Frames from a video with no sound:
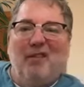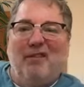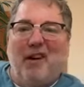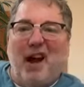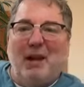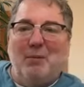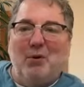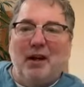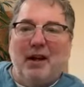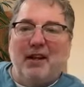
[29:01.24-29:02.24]

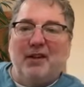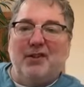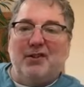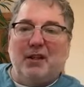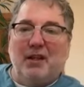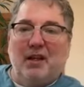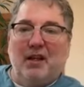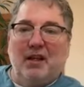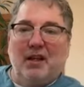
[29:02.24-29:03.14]
vibrant energy